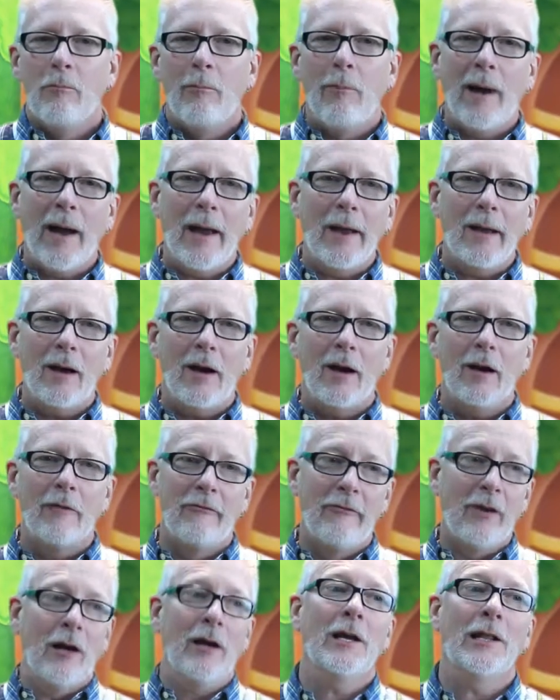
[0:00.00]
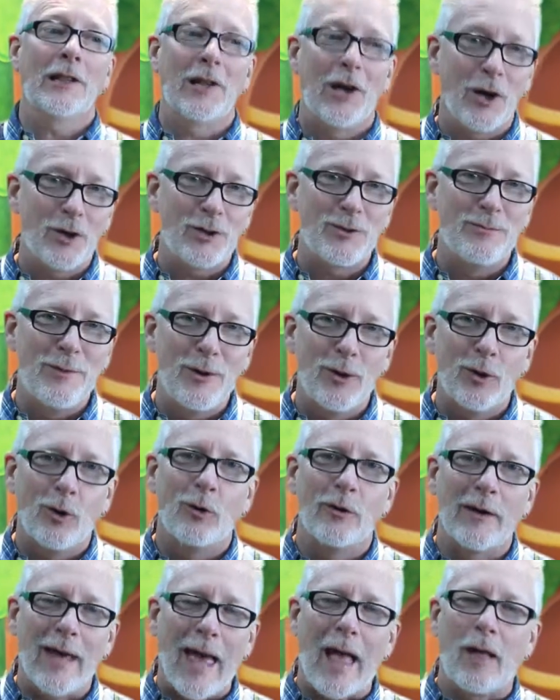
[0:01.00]
by our very large
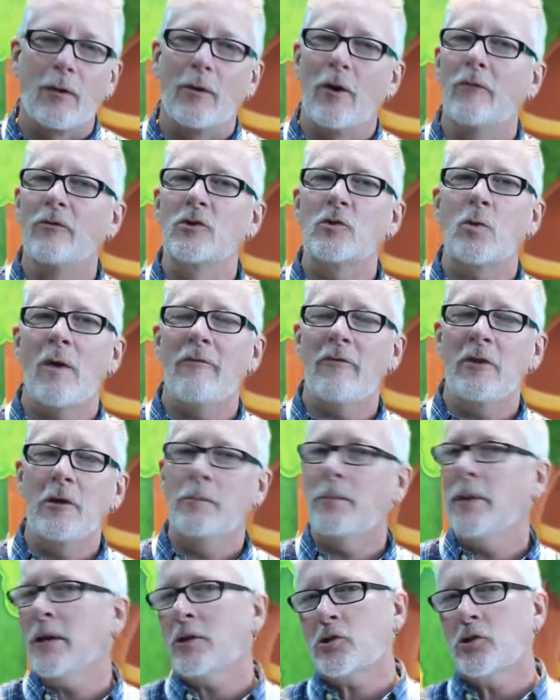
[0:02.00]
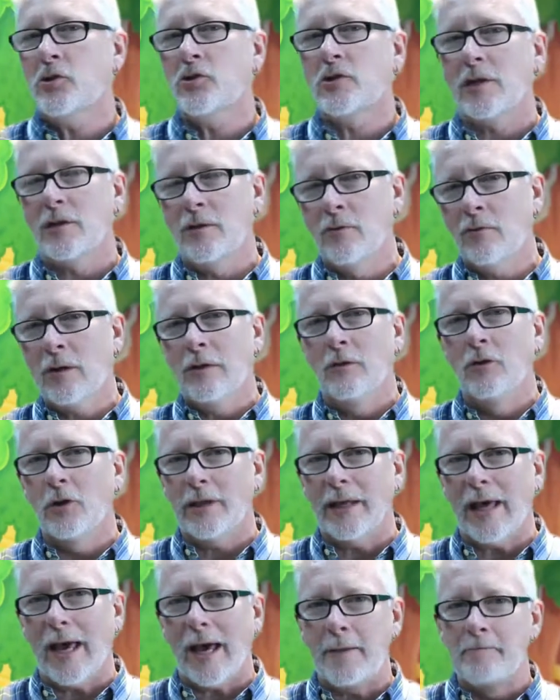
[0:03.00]
mural gallery. Over 1,200 pictures that you can
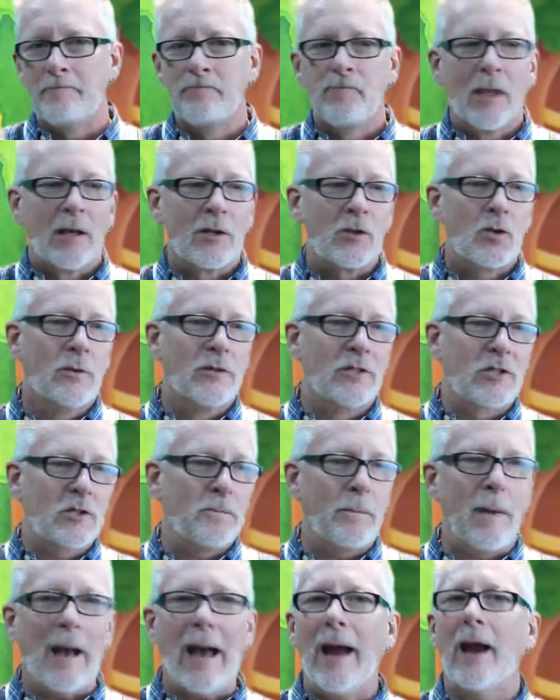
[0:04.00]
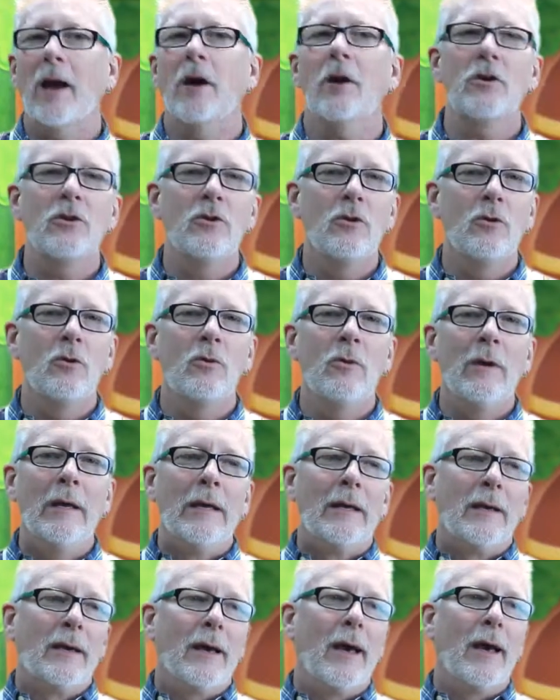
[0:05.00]
look at to inspire you
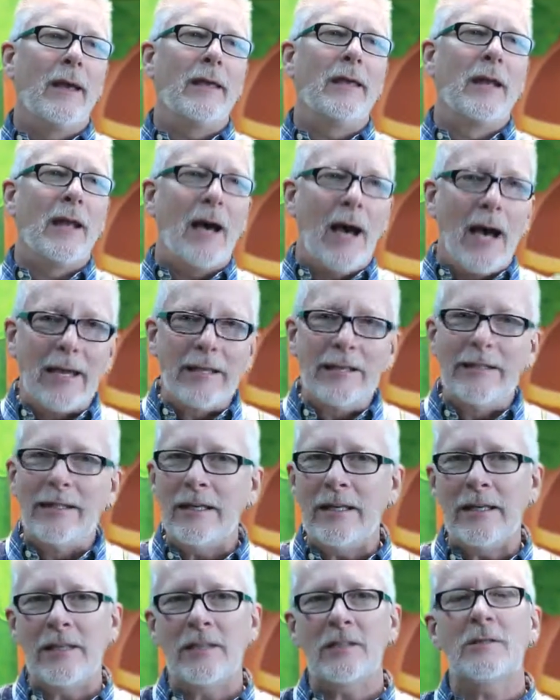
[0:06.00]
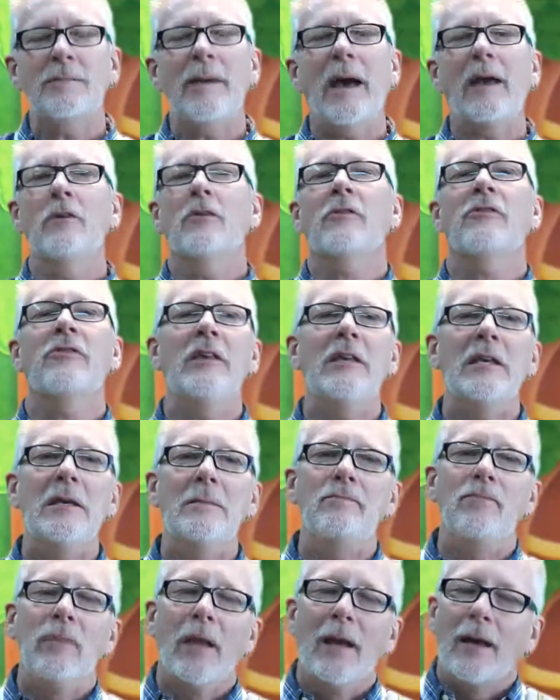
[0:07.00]
in ideas about your
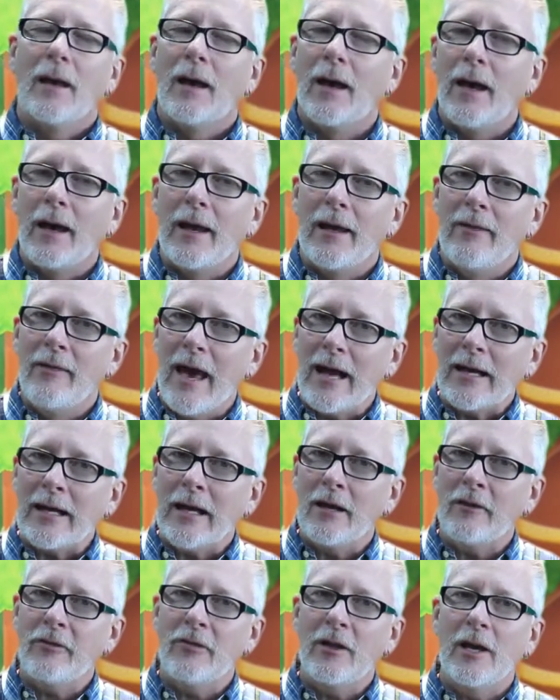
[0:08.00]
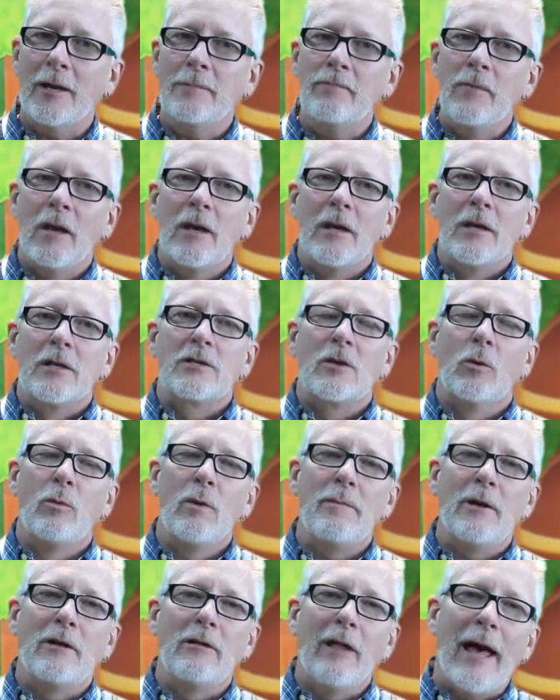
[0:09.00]
theme and that kind of thing. So
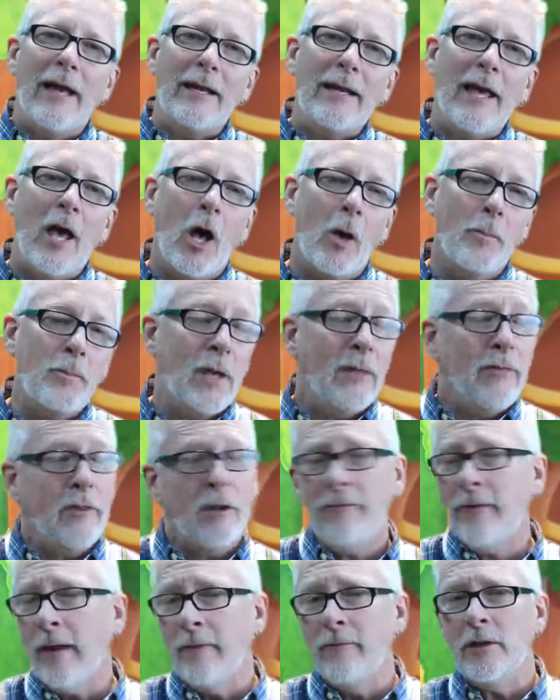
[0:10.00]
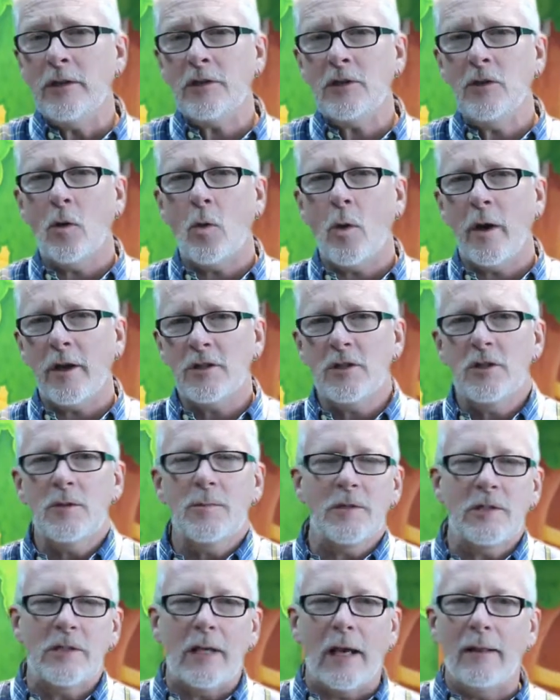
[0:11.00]
we'd be glad to help you. And then if you have additional questions
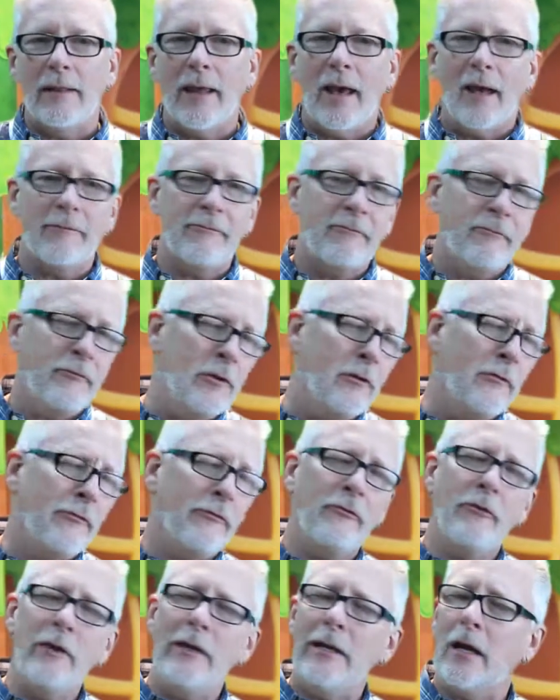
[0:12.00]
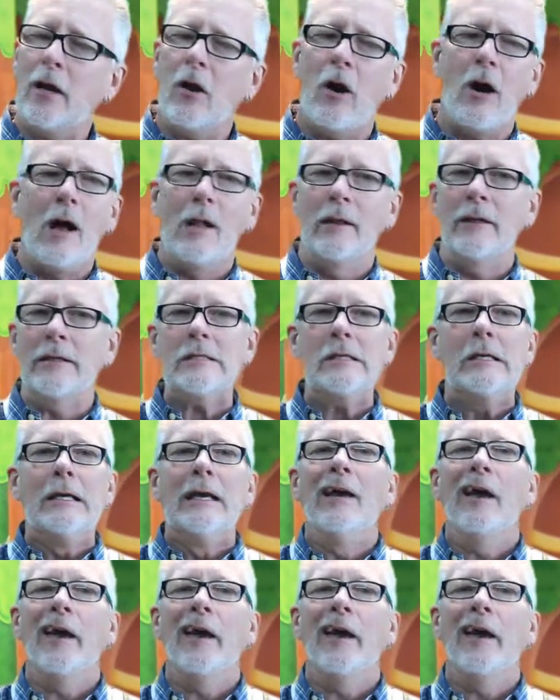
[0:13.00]
beside that, feel free to call us.